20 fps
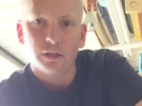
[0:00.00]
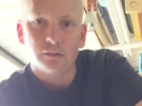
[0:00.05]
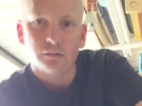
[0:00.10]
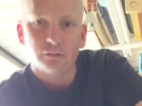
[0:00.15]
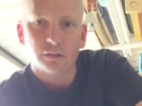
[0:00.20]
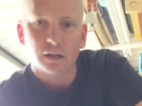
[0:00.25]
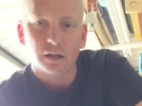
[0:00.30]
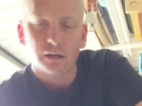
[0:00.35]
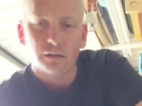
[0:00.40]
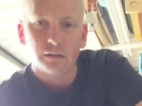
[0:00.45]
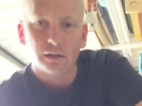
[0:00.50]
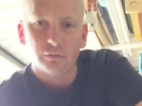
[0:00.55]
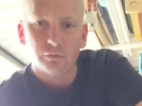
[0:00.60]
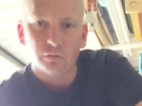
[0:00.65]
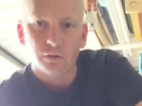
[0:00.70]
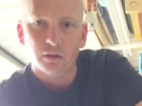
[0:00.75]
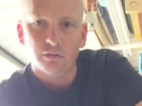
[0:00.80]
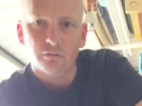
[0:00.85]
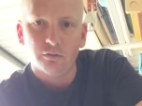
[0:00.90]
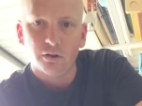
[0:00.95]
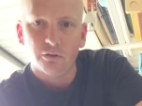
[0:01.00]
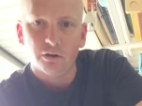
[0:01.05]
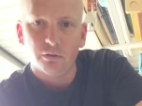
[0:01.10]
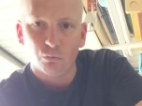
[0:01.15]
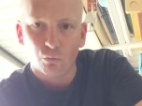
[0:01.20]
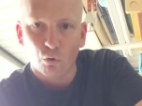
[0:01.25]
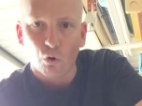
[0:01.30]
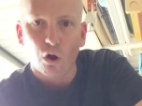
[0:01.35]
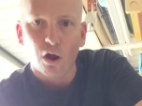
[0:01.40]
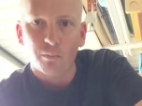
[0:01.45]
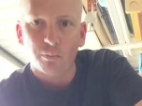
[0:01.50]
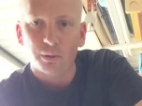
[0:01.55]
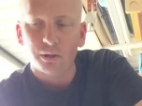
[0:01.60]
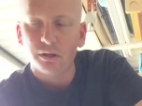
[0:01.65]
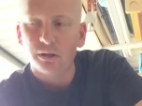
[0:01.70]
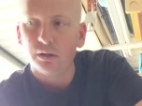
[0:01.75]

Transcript: They're very ripe.